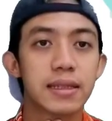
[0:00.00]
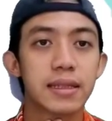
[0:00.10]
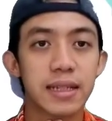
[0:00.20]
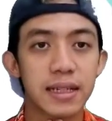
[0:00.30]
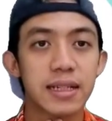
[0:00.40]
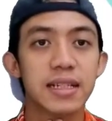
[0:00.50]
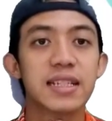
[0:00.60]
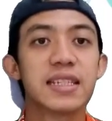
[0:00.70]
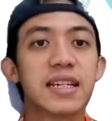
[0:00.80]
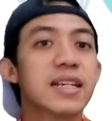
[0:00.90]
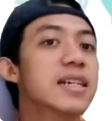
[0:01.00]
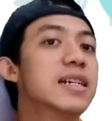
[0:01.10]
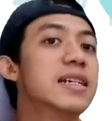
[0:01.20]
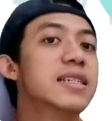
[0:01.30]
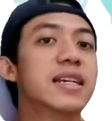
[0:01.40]
J, j,
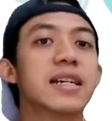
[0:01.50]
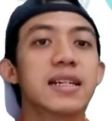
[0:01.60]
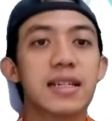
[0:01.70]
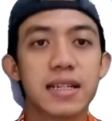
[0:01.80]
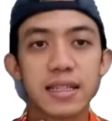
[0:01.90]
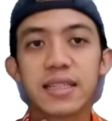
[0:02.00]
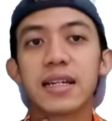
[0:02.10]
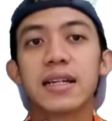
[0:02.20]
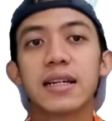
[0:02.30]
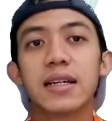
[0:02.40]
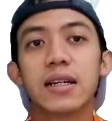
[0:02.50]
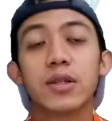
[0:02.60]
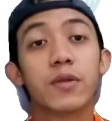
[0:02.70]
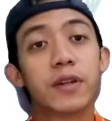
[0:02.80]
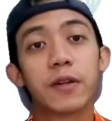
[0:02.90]
j, j.
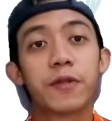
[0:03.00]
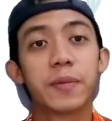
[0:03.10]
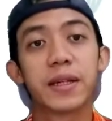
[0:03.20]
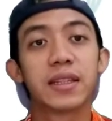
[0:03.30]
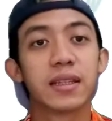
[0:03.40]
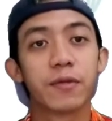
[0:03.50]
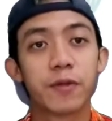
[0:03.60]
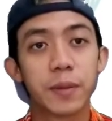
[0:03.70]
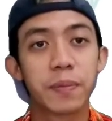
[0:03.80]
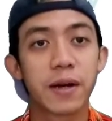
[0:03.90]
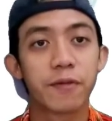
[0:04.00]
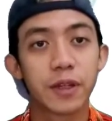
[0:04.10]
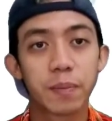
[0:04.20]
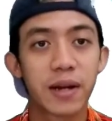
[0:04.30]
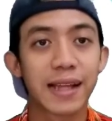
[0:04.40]
You feel
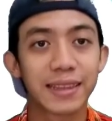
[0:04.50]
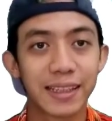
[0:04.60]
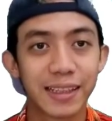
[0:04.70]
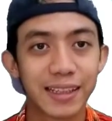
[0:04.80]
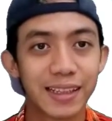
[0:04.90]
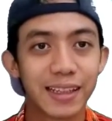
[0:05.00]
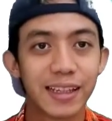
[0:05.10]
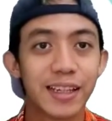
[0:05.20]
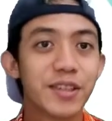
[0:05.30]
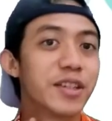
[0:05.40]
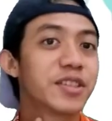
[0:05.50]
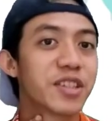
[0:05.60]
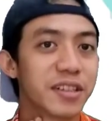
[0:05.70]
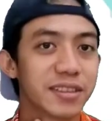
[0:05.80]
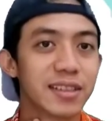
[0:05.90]
vibrating in your
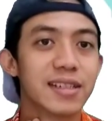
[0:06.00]
throat.